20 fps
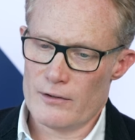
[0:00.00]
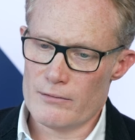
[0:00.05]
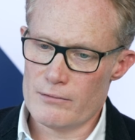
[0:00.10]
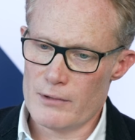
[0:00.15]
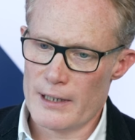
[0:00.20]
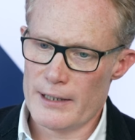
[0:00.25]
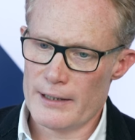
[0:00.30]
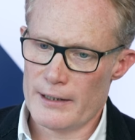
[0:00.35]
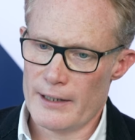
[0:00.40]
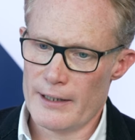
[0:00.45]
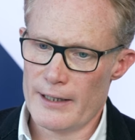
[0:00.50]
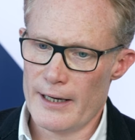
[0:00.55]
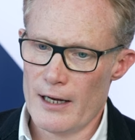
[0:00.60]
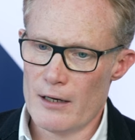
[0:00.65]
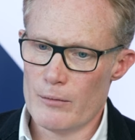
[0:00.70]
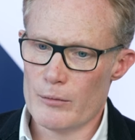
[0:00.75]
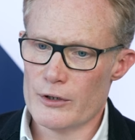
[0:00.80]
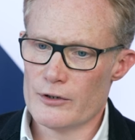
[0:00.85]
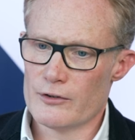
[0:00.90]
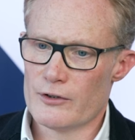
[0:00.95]
a really key
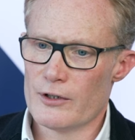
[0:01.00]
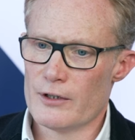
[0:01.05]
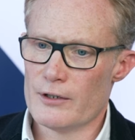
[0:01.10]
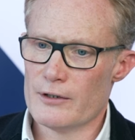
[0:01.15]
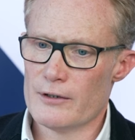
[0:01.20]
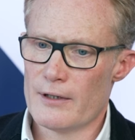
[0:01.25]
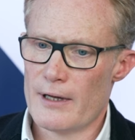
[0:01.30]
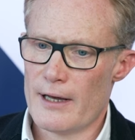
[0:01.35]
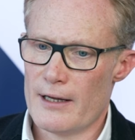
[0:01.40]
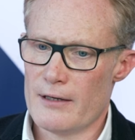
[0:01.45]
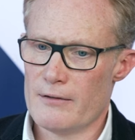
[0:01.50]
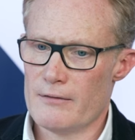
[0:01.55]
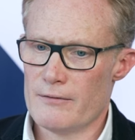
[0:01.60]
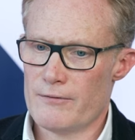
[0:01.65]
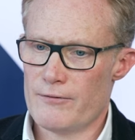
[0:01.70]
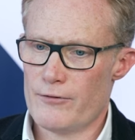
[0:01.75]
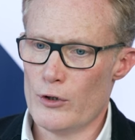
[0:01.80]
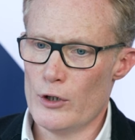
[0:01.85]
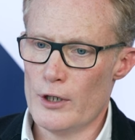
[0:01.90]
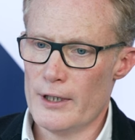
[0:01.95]
element,
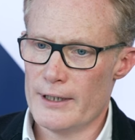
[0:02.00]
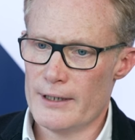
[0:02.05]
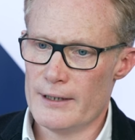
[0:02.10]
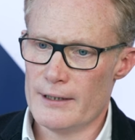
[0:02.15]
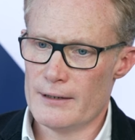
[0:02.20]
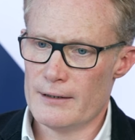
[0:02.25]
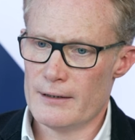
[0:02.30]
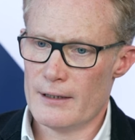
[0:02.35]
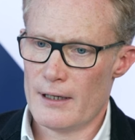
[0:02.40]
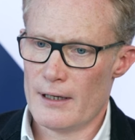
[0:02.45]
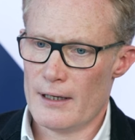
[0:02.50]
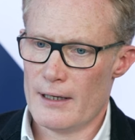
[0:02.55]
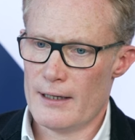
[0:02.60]
and fully